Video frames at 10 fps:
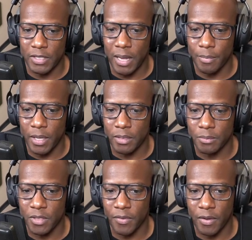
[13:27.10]
time gates. Let
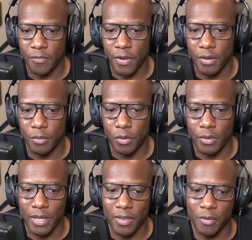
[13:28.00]
me see if I can find it real
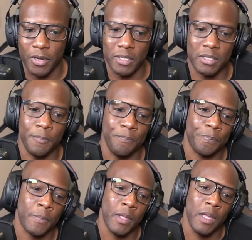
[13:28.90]
quick. Yeah, there it is.
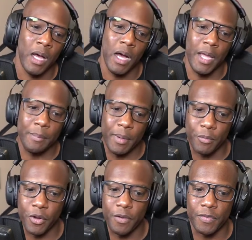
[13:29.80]
In
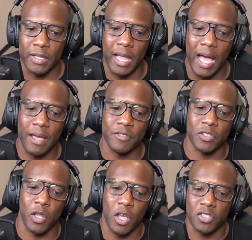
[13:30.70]
memory of the
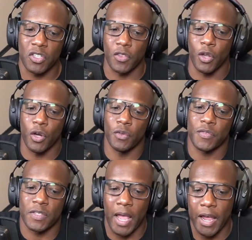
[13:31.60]
lives lost in the
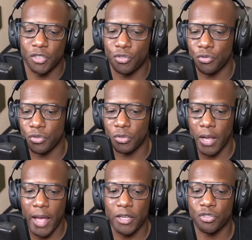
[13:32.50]
Earth's
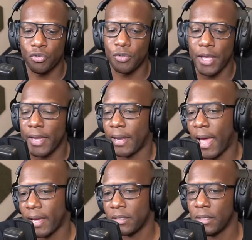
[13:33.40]
astral gate
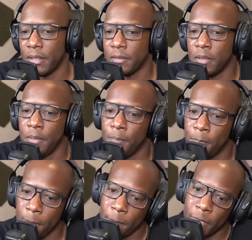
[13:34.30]
accident.
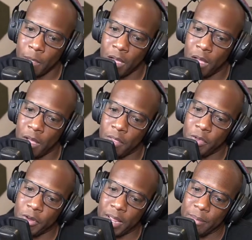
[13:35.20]

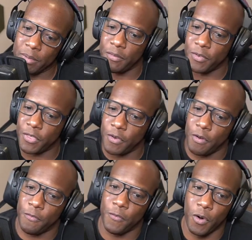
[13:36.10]
Their name
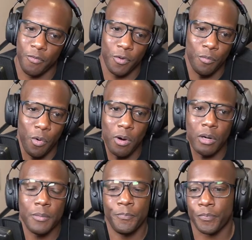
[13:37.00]
liveth
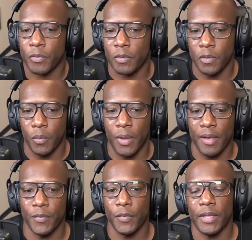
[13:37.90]
forevermore. So we
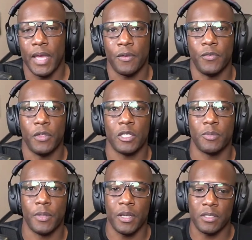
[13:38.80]
haven't really had a full
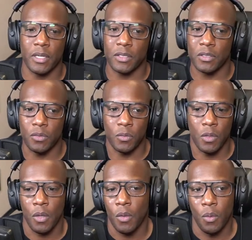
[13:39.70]
explanation as to
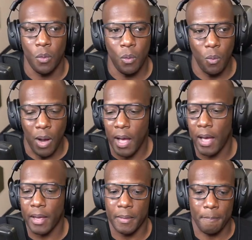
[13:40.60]

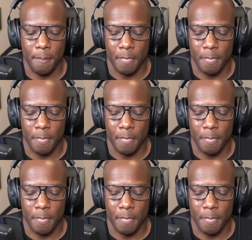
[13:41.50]
why